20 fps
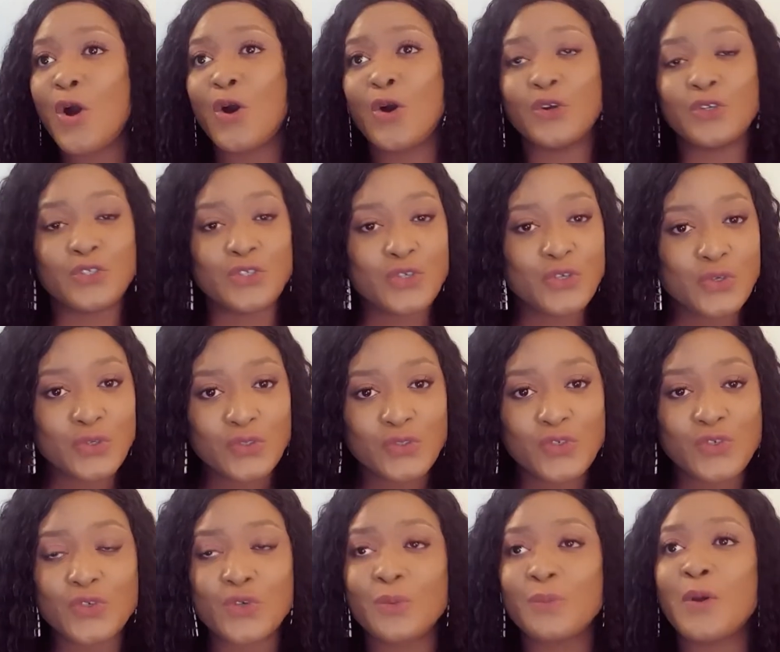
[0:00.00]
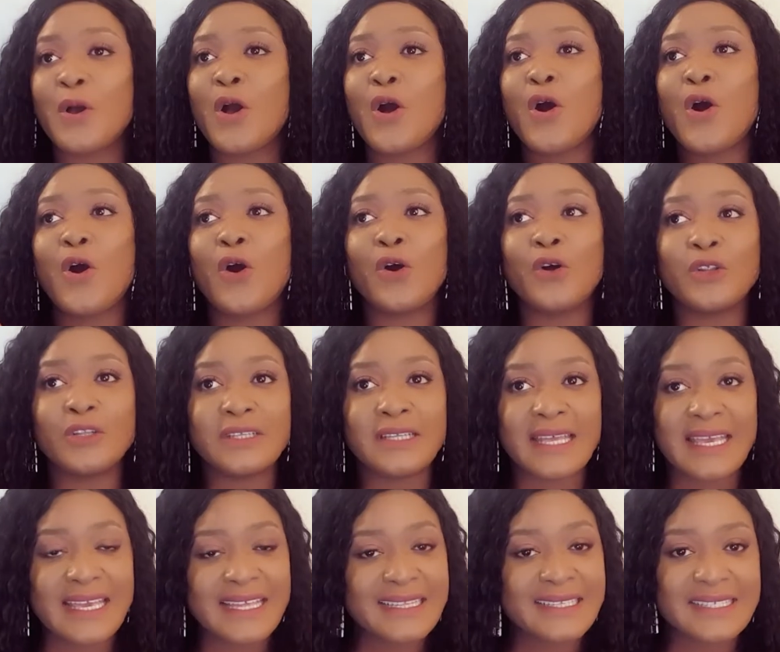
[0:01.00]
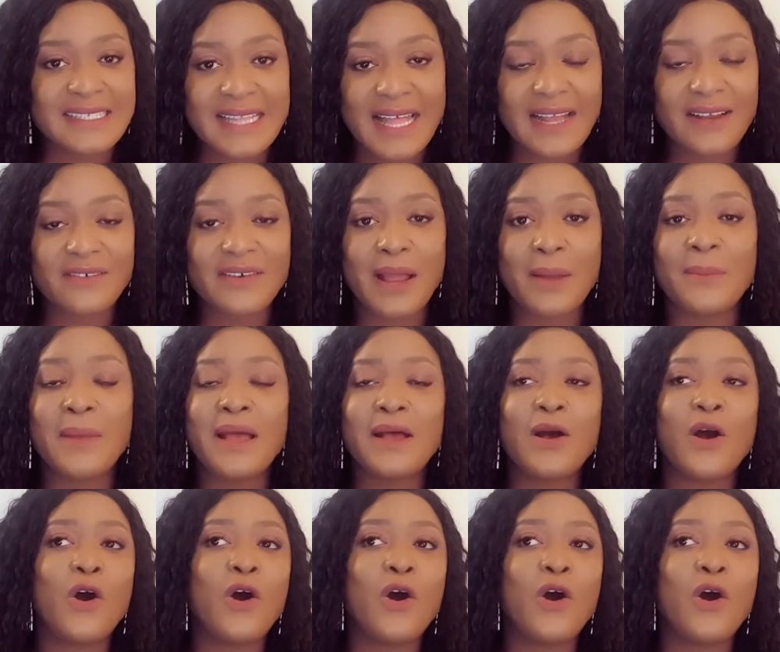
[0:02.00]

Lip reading: on YouTube, on Instagram.